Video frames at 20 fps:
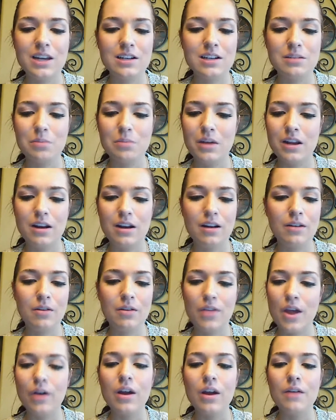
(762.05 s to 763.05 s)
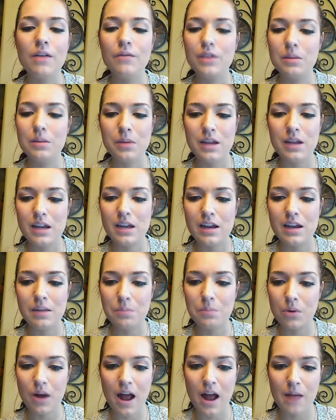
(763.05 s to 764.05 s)
He's been their
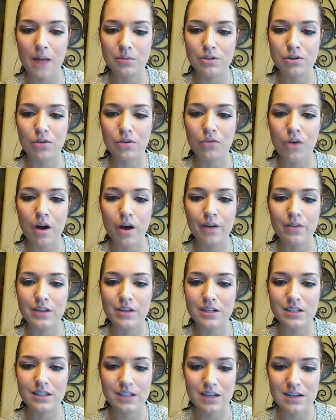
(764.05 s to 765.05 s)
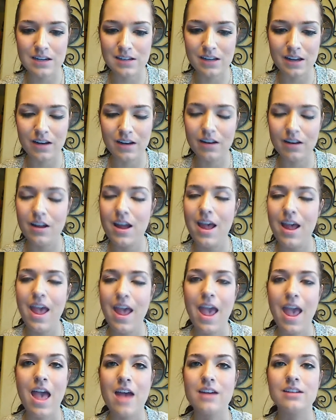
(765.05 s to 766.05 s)
MVP perhaps so far this season,
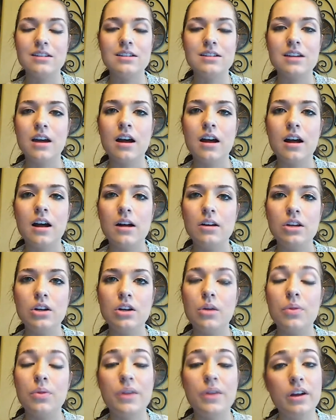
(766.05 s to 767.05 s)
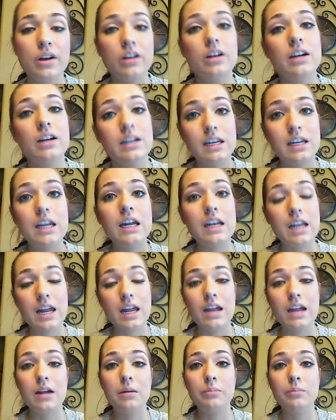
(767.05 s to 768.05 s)
and they're going to need
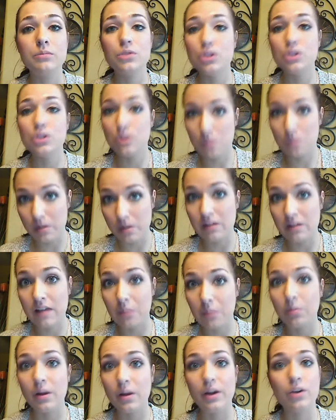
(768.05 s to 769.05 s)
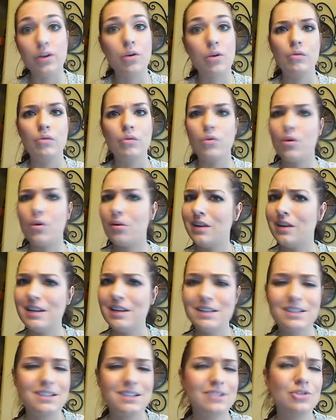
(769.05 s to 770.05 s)
him to be that player going
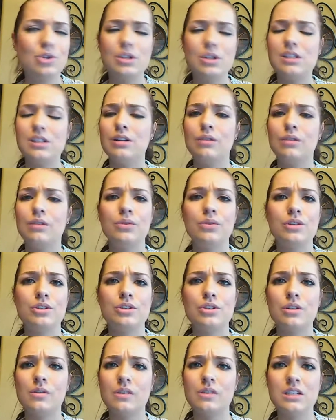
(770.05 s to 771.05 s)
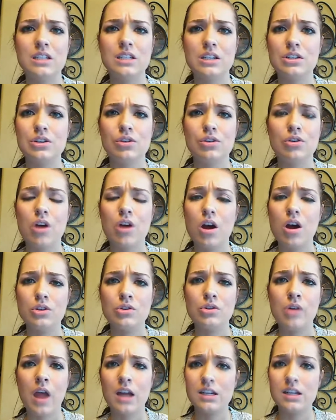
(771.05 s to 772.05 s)
forward. He's just in the first year of a six-year
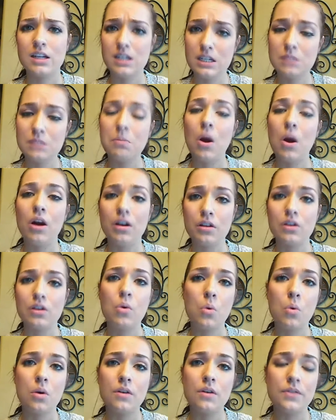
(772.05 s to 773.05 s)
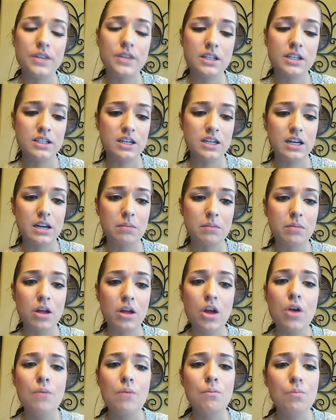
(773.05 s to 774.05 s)
contract. He's part of the core of this team
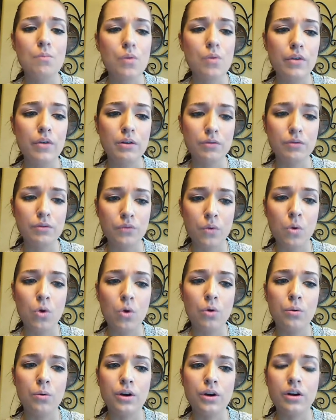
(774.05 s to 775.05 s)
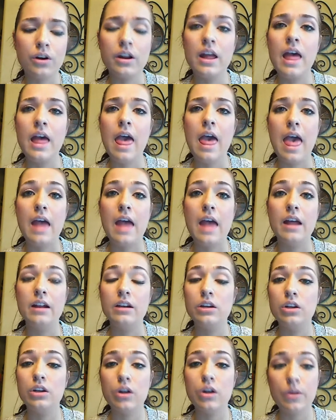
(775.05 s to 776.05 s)
moving forward,
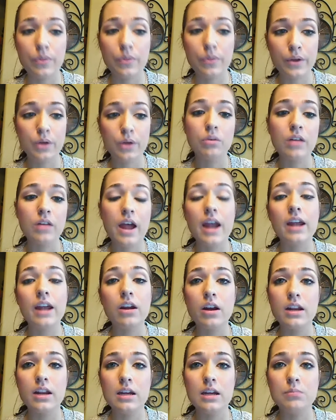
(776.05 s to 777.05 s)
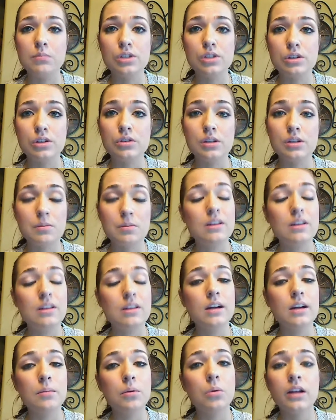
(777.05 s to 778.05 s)
and they're relying on him to
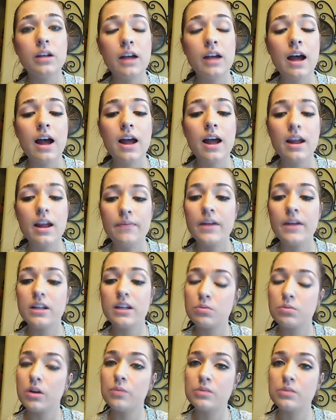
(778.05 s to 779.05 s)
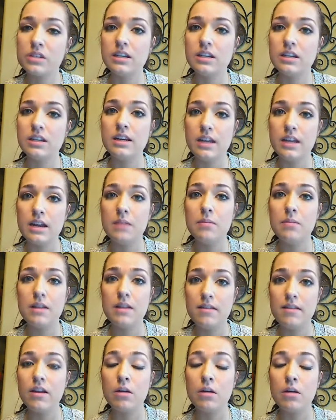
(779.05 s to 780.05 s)
be the number one guy, and that's why we're seeing
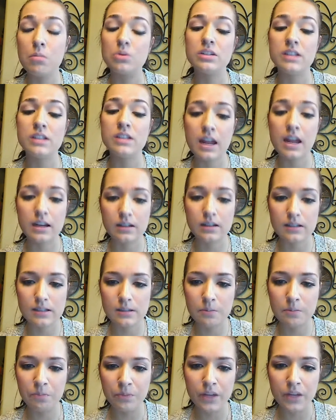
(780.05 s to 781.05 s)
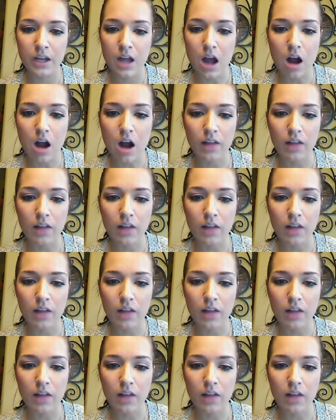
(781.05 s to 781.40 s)
him in there most nights.